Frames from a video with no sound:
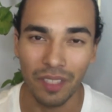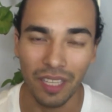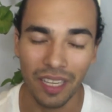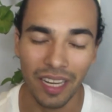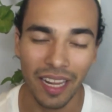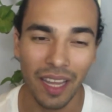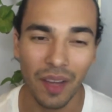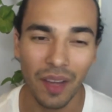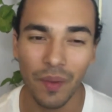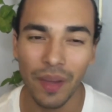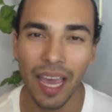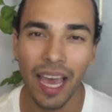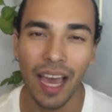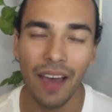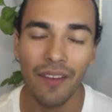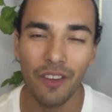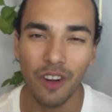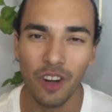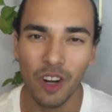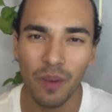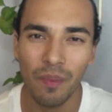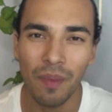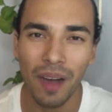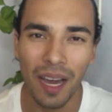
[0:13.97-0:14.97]
Today we have
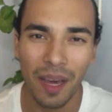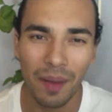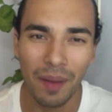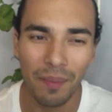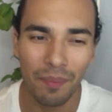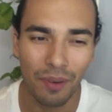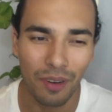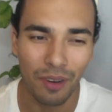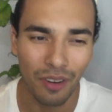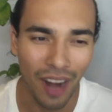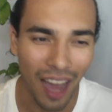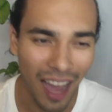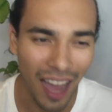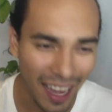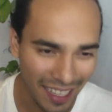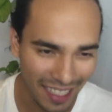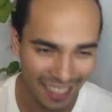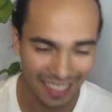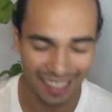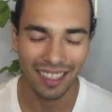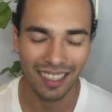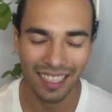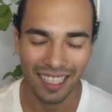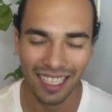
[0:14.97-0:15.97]
Erman Baradi.